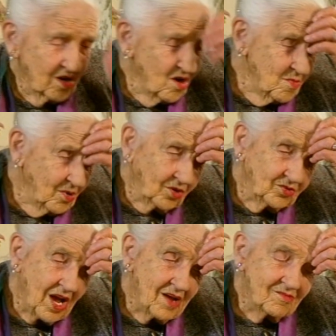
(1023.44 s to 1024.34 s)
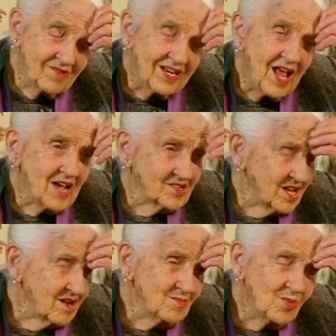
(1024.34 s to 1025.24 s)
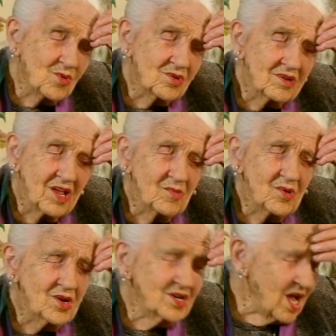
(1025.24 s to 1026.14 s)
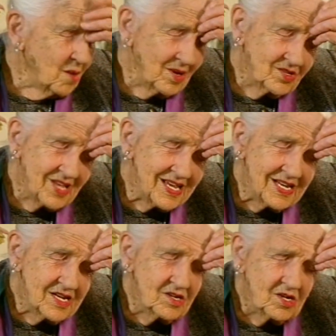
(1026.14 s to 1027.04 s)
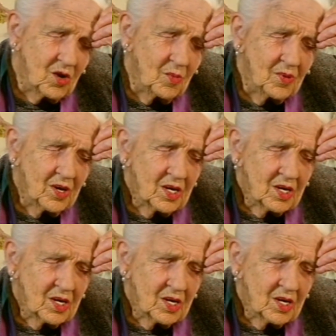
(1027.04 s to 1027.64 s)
Oh, because I realised how important they were and how much they needed help.